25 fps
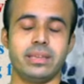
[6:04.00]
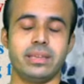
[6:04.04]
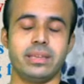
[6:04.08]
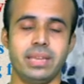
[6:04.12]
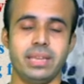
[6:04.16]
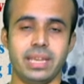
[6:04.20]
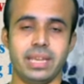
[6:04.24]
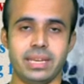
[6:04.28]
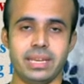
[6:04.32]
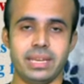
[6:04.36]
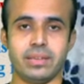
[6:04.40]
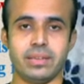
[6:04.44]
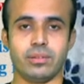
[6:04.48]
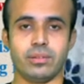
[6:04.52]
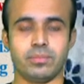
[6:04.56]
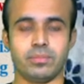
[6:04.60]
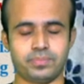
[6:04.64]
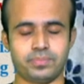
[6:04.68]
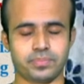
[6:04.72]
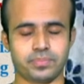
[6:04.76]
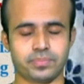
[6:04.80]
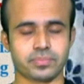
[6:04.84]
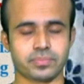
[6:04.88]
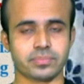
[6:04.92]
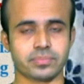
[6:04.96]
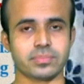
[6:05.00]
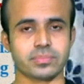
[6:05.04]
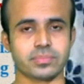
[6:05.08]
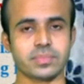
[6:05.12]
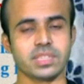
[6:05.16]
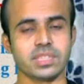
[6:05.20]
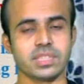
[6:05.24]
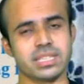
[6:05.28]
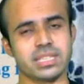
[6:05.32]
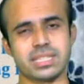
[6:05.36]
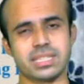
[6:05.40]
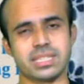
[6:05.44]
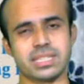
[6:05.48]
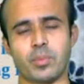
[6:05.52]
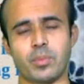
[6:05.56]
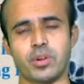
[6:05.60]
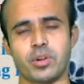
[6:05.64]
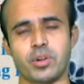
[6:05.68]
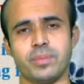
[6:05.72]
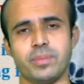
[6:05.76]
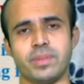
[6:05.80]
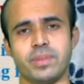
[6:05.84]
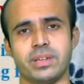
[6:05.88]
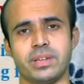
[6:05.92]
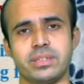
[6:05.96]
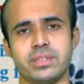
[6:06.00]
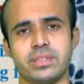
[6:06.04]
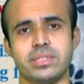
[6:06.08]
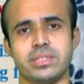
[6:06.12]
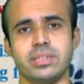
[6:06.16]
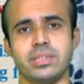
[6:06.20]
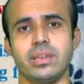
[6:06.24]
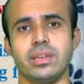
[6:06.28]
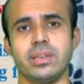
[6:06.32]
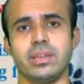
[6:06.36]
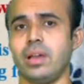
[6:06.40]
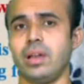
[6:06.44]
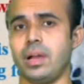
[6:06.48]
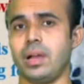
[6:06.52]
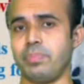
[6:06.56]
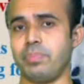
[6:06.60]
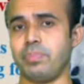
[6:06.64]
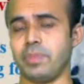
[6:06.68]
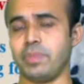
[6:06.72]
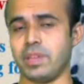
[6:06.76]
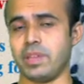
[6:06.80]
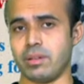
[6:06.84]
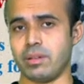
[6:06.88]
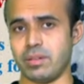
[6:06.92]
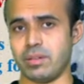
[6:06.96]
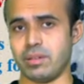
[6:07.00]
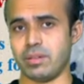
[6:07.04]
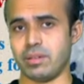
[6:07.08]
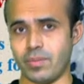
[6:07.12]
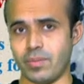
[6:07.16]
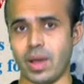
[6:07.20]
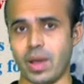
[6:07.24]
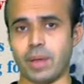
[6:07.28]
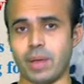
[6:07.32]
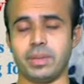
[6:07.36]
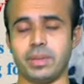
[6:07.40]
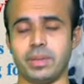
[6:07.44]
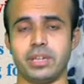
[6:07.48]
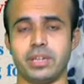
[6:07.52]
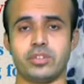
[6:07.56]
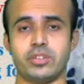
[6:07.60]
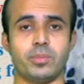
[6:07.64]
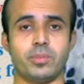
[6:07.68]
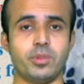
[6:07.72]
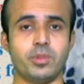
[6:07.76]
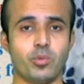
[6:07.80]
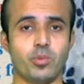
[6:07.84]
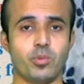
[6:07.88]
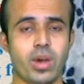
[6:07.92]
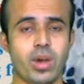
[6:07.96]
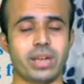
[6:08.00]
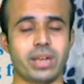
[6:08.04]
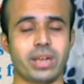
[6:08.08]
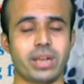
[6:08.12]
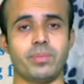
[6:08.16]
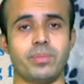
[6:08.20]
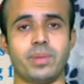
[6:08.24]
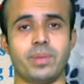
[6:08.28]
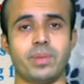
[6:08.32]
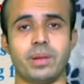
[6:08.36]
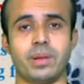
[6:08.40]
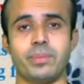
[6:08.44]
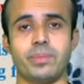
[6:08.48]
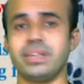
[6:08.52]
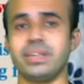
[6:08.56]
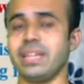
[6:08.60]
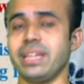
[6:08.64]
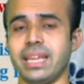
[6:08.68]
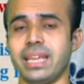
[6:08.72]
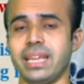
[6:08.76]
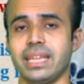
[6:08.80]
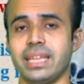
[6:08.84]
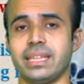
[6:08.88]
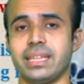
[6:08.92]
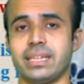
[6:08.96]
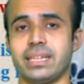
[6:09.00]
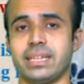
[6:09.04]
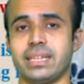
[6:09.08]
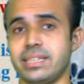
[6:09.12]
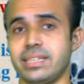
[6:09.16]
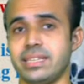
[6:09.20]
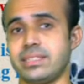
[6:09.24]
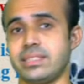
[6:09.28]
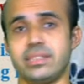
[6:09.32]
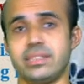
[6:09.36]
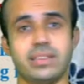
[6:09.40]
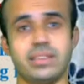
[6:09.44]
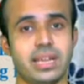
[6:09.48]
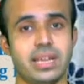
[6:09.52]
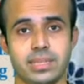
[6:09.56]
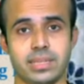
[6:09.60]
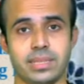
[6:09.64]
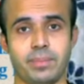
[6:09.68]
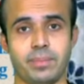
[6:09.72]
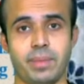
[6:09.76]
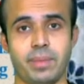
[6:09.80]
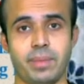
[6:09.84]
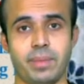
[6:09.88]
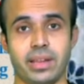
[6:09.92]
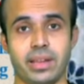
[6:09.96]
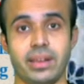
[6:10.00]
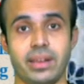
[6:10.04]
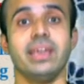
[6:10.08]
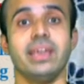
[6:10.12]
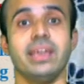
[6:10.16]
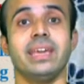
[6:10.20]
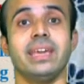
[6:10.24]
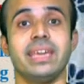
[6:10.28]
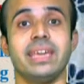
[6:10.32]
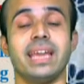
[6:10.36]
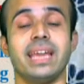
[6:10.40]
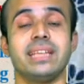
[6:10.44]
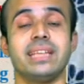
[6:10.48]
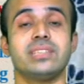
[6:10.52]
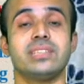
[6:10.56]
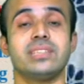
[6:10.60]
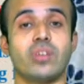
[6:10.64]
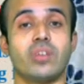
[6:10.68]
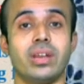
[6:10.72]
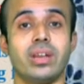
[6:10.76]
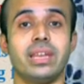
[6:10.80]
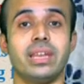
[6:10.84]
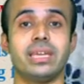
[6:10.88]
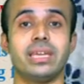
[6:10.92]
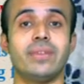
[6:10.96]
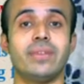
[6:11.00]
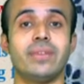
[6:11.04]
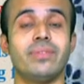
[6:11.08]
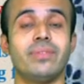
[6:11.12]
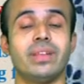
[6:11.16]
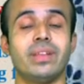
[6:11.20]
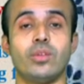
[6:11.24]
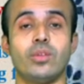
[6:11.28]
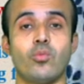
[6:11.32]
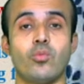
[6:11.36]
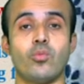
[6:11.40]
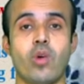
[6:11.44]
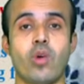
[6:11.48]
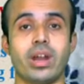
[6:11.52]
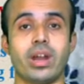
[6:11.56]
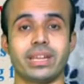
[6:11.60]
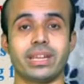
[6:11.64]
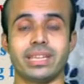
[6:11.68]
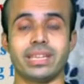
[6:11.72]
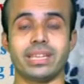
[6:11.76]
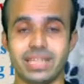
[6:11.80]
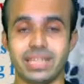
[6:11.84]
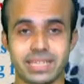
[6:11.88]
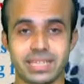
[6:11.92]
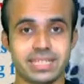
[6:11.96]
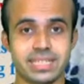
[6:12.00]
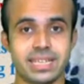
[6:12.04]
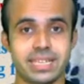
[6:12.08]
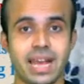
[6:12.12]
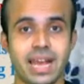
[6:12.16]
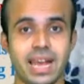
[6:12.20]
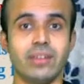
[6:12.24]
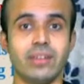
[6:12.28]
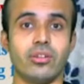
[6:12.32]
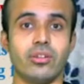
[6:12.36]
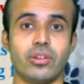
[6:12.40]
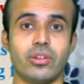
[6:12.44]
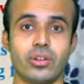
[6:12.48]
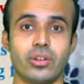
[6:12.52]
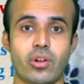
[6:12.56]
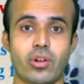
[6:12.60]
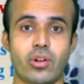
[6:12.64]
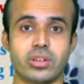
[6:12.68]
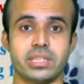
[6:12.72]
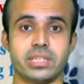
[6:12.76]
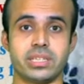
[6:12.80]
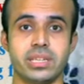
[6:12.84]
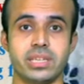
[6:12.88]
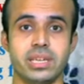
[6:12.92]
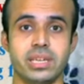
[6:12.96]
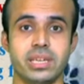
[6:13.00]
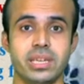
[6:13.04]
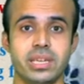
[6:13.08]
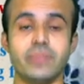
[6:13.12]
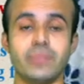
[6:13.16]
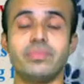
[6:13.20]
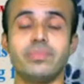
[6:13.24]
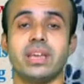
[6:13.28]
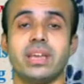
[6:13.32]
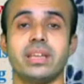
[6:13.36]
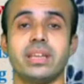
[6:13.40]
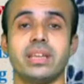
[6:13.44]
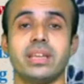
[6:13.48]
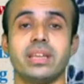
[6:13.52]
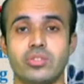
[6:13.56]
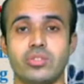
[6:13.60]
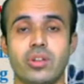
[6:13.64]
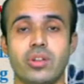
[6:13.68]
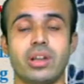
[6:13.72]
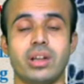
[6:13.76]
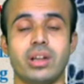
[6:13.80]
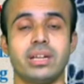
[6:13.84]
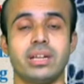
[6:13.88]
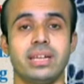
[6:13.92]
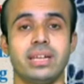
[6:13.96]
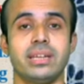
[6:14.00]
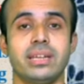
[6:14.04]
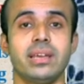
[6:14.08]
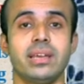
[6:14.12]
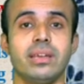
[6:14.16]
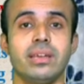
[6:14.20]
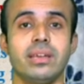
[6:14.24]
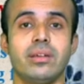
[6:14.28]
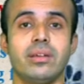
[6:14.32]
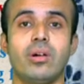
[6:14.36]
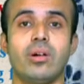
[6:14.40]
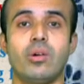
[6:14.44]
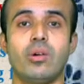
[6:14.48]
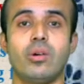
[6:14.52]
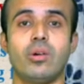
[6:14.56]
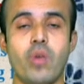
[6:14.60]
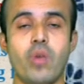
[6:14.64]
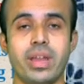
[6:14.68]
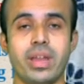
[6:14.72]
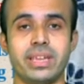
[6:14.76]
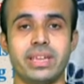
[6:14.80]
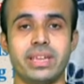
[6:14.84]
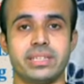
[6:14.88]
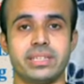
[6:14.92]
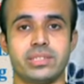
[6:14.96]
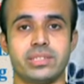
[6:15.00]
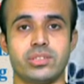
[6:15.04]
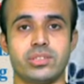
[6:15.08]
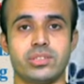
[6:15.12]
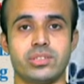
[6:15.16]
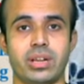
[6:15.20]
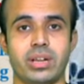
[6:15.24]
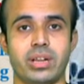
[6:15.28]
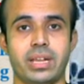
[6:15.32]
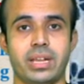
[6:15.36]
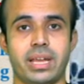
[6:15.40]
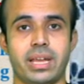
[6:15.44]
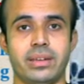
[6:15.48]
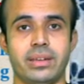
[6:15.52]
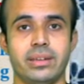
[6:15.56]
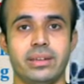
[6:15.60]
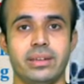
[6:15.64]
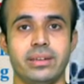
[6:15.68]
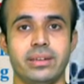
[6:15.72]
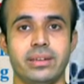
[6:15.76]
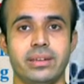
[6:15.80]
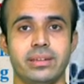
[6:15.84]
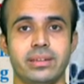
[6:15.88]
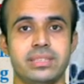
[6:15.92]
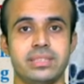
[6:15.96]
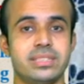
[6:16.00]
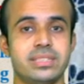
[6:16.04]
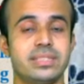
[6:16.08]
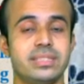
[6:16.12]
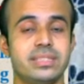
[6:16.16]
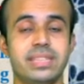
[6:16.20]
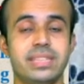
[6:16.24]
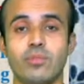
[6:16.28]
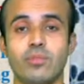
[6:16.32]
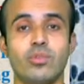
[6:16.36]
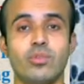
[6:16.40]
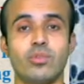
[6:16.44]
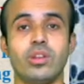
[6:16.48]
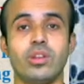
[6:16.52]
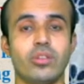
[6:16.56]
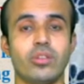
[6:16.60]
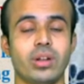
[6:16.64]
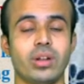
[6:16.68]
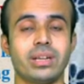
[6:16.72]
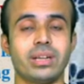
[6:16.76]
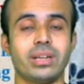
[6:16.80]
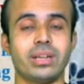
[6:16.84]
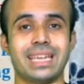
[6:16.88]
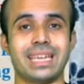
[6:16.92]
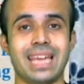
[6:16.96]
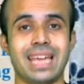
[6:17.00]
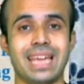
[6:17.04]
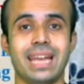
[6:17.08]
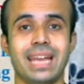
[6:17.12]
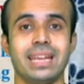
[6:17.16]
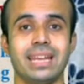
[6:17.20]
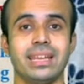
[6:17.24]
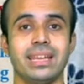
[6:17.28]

any subordinates, the environment of the work environment, any other things, doesn't matter. Here is only given the work, it is done or not. If there is not done, why it is not done. They will not care